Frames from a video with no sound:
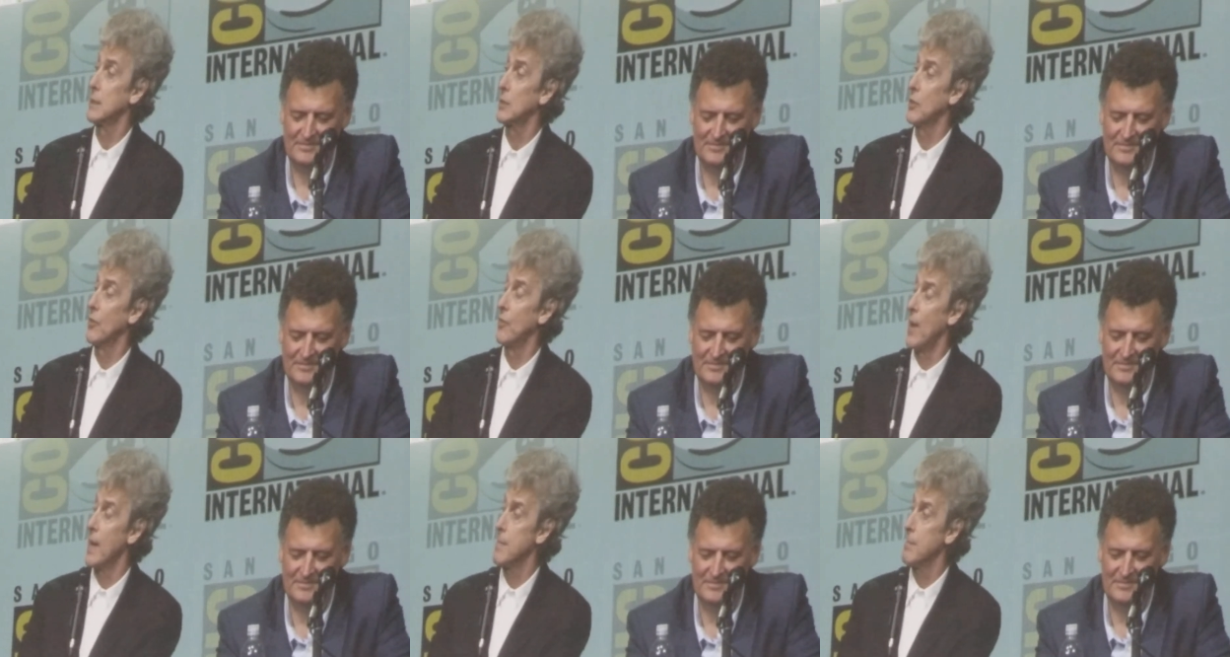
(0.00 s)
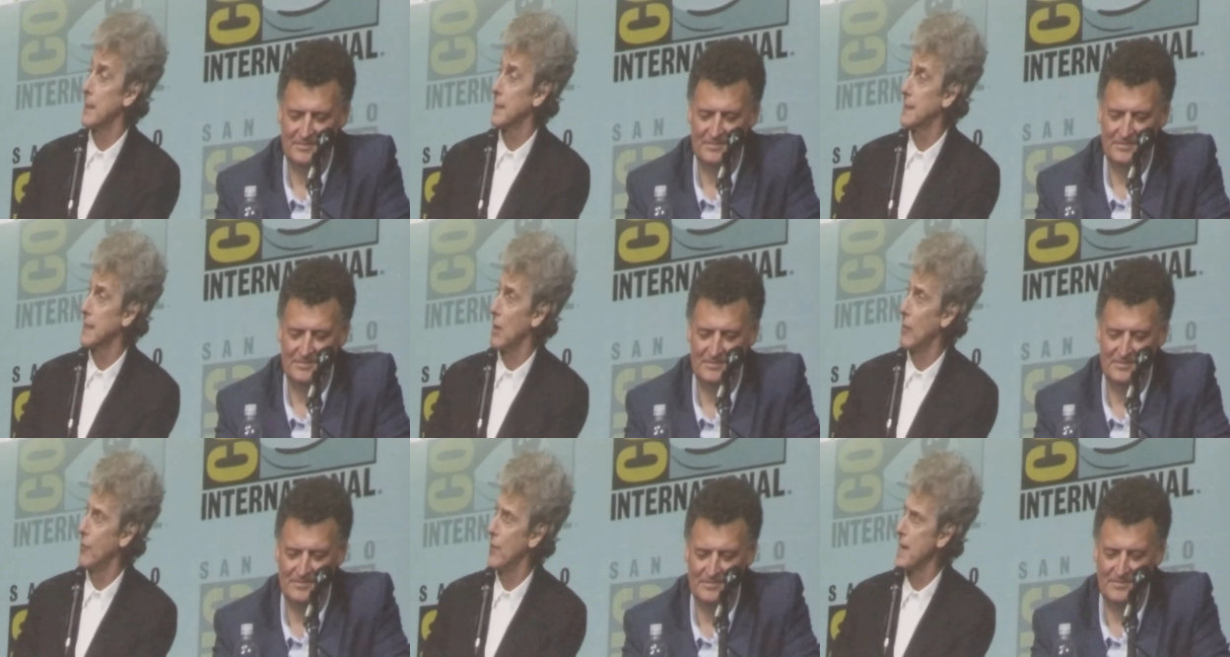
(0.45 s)
Speaker 1: to find
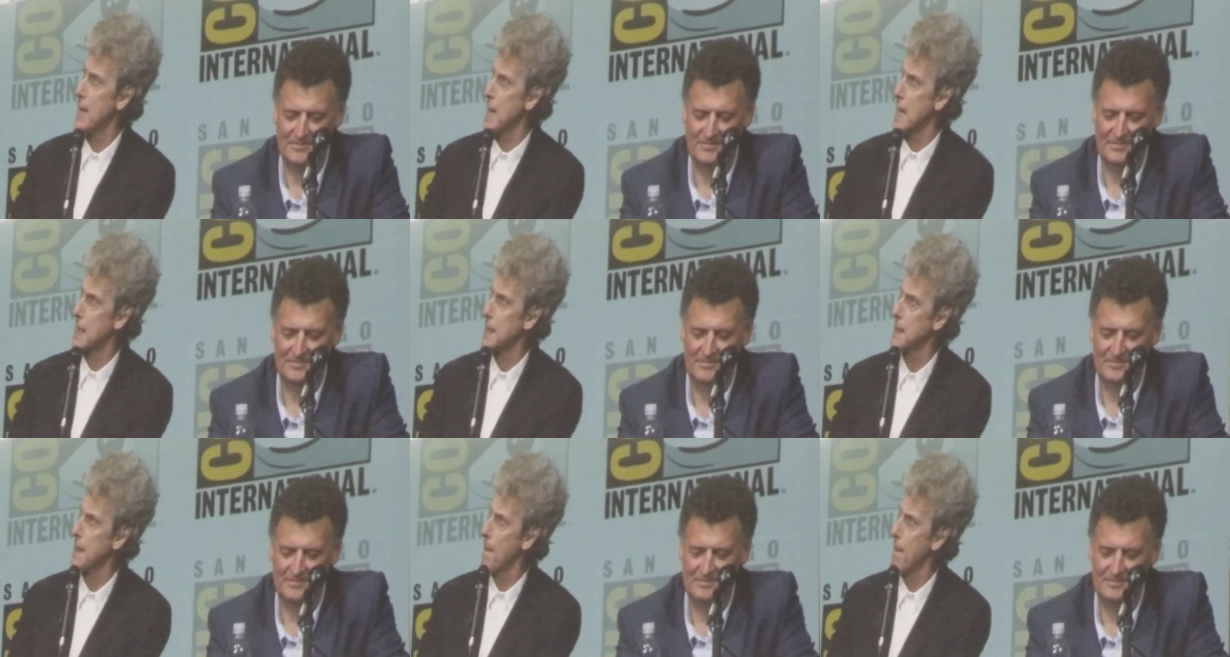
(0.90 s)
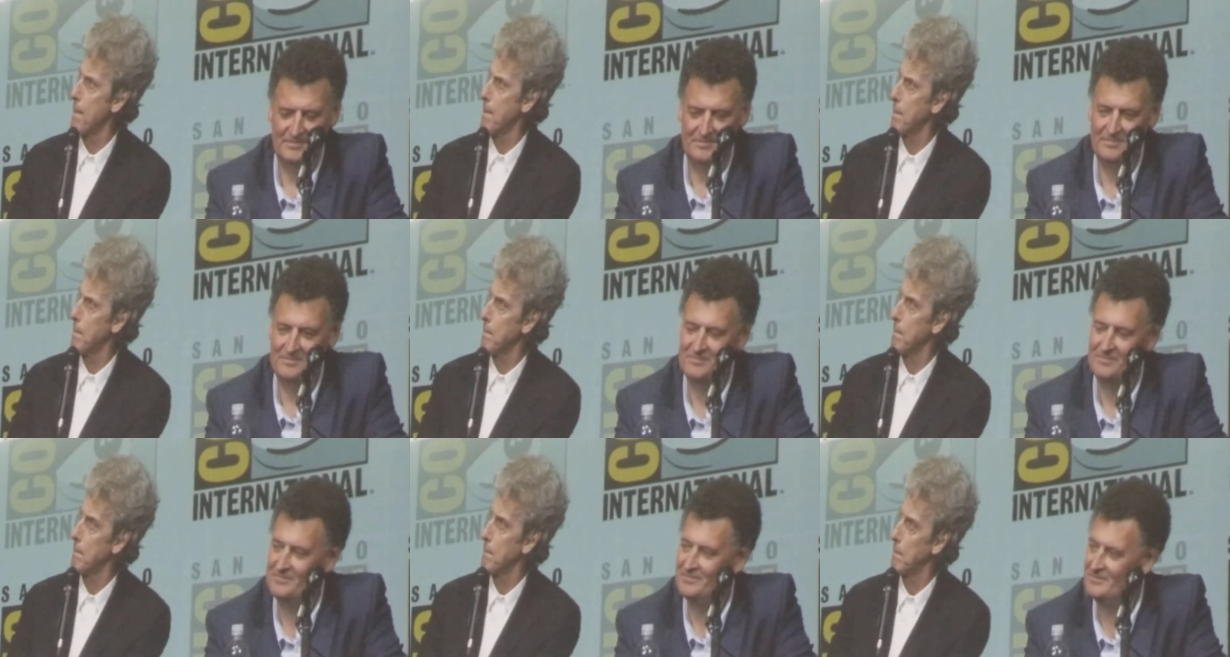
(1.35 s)
myself in it.
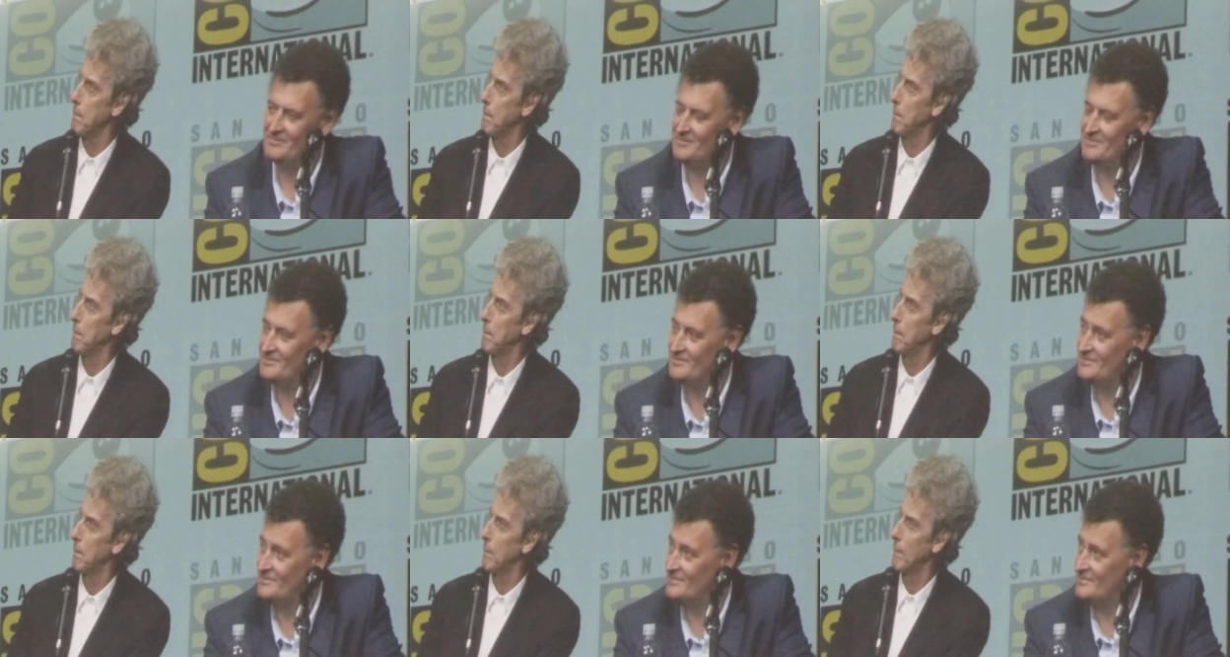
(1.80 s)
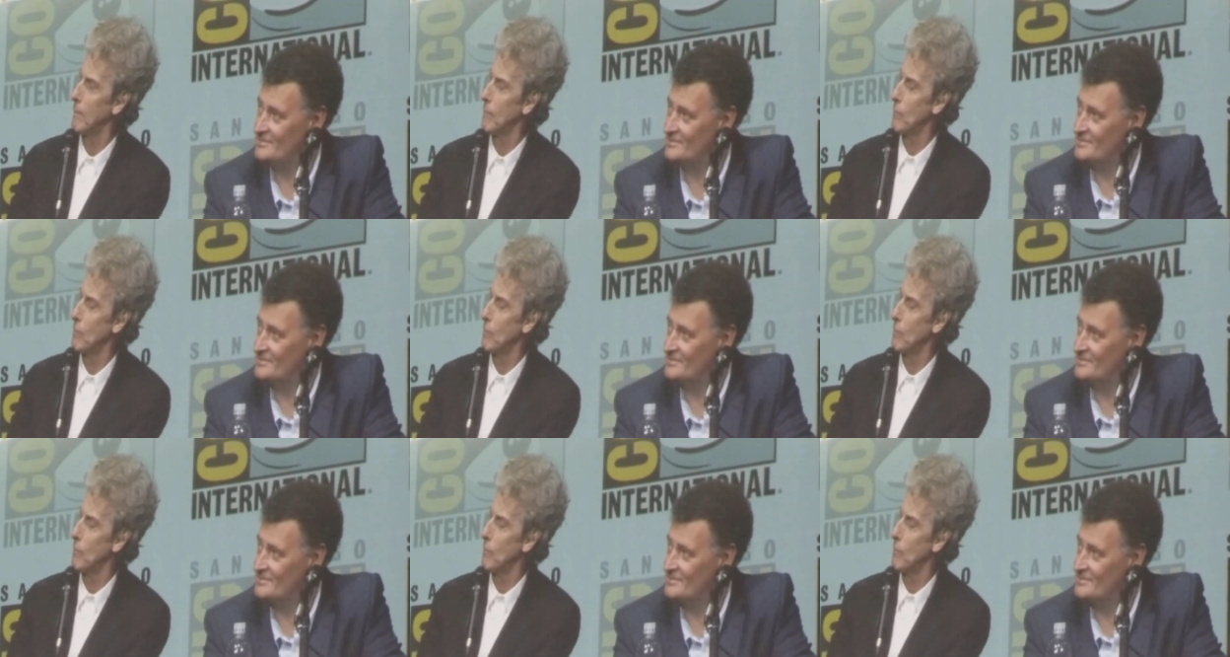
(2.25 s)
And you even